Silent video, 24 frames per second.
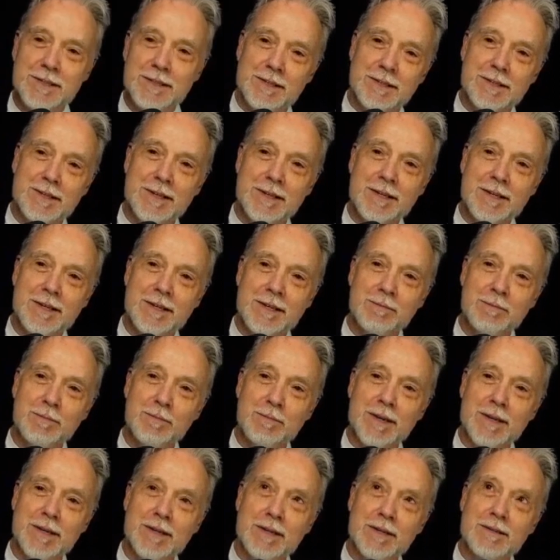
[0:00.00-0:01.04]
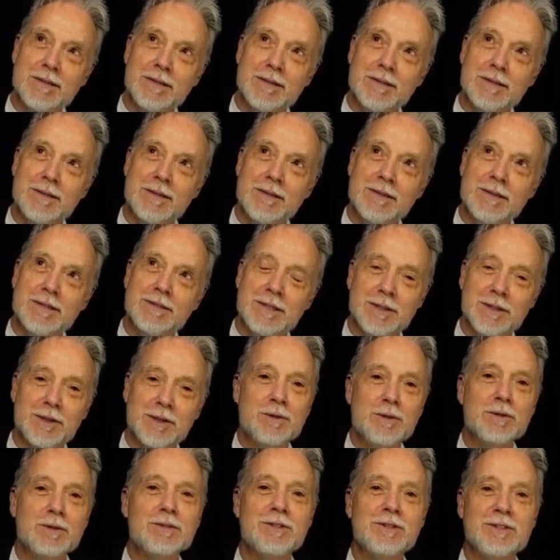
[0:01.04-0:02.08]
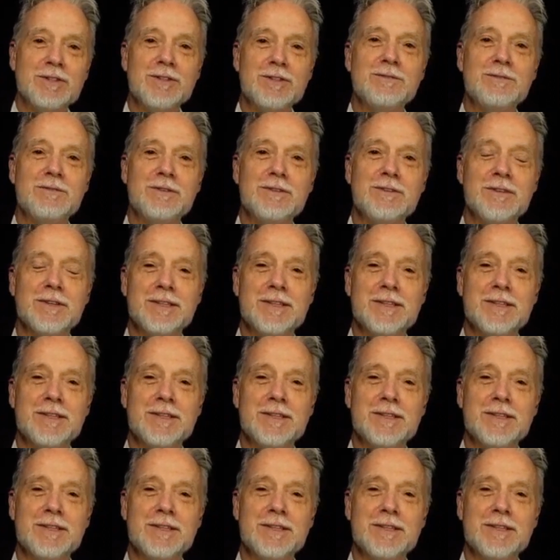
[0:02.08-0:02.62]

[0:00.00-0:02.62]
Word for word: It's a it's a gold, silver,